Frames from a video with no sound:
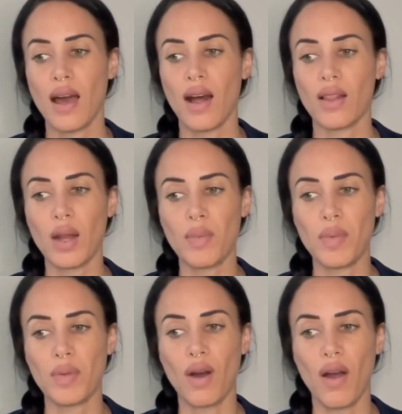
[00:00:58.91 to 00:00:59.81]
A lot of
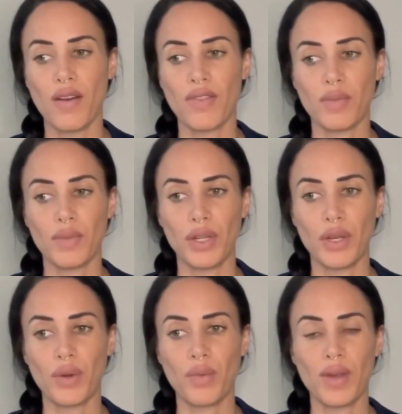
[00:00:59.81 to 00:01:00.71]
people are
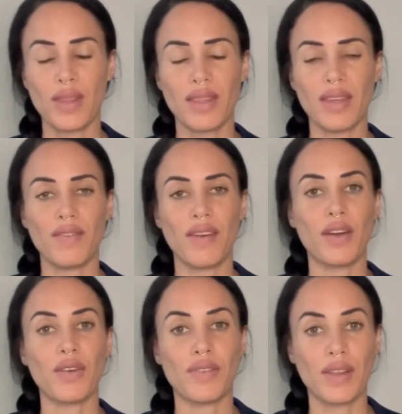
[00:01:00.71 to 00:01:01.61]
familiar with the fight
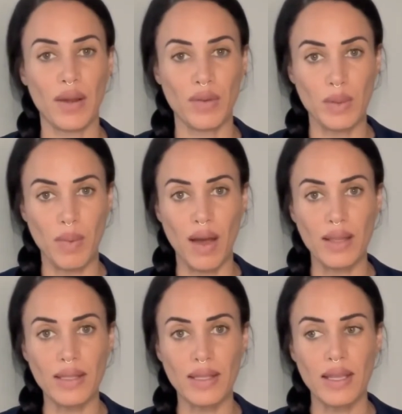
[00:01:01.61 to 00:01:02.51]
or flight
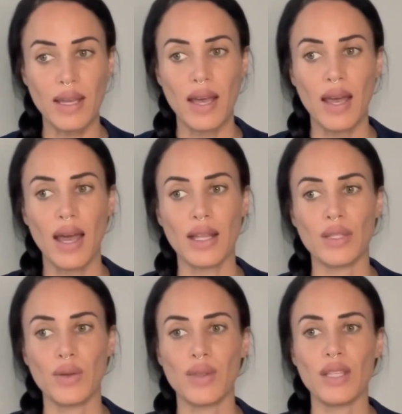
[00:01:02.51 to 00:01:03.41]
response, and
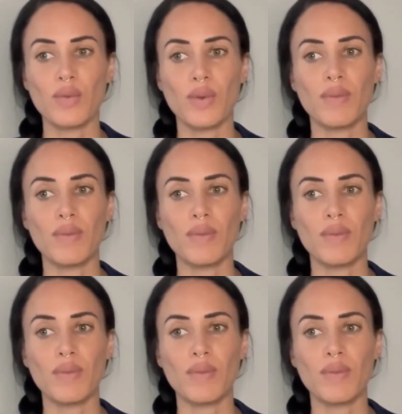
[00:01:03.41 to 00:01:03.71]
so this would